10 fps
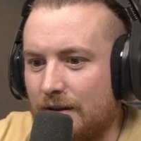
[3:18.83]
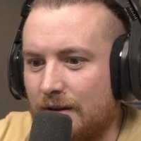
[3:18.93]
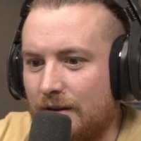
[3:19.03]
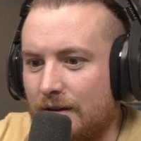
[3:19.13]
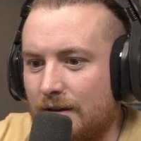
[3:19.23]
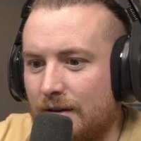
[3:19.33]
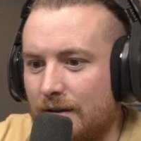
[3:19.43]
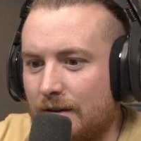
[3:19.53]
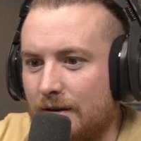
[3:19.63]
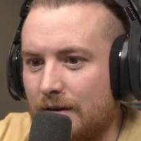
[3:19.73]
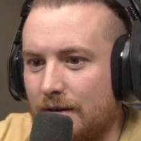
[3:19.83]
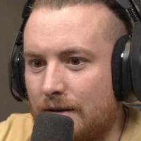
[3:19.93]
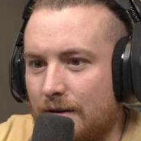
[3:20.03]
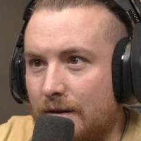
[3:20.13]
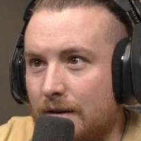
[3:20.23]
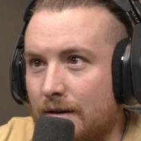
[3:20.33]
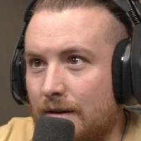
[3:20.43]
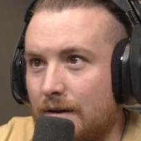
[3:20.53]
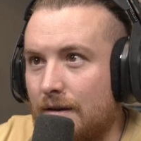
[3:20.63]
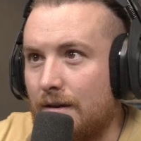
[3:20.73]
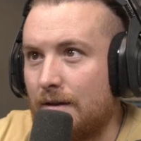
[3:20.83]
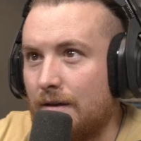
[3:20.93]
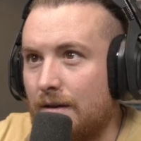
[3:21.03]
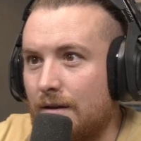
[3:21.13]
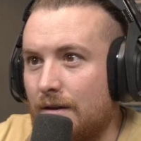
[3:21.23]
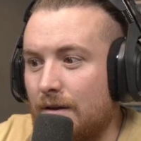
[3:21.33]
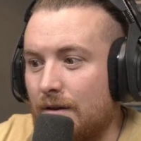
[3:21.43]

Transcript: (silence)